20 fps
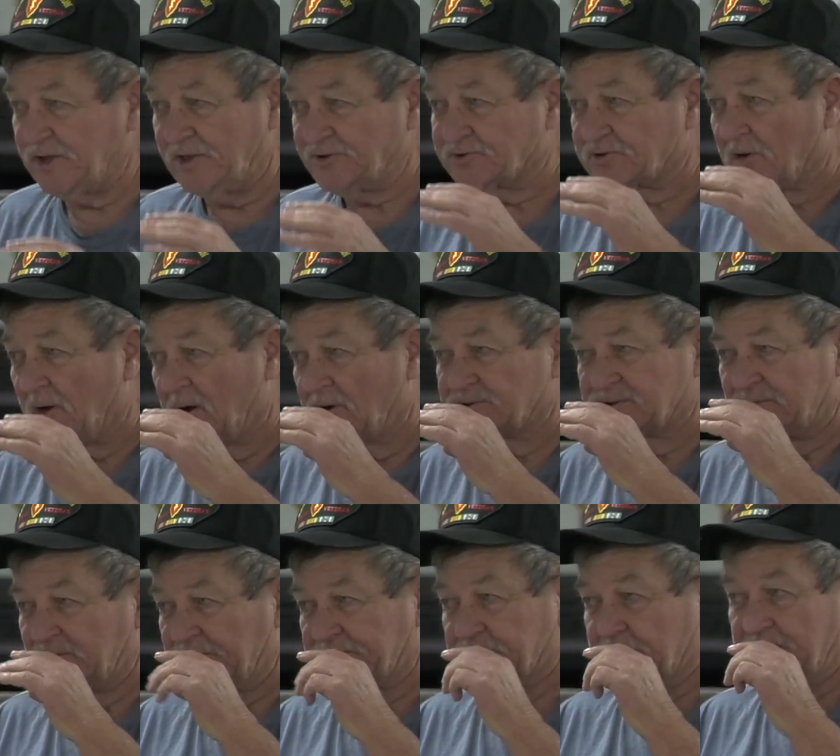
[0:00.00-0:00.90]
You know, we get
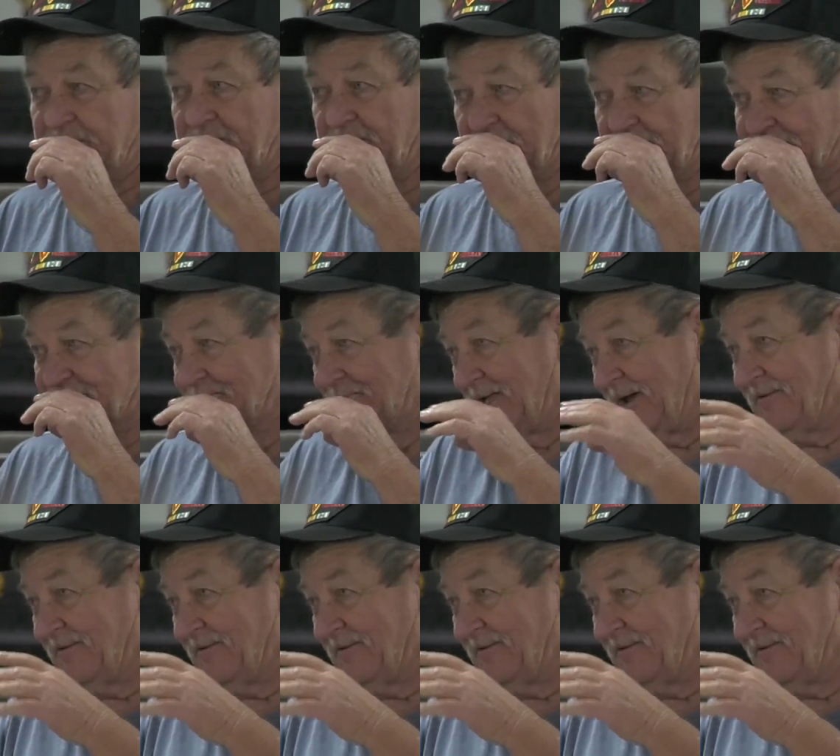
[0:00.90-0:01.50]
a lot of people who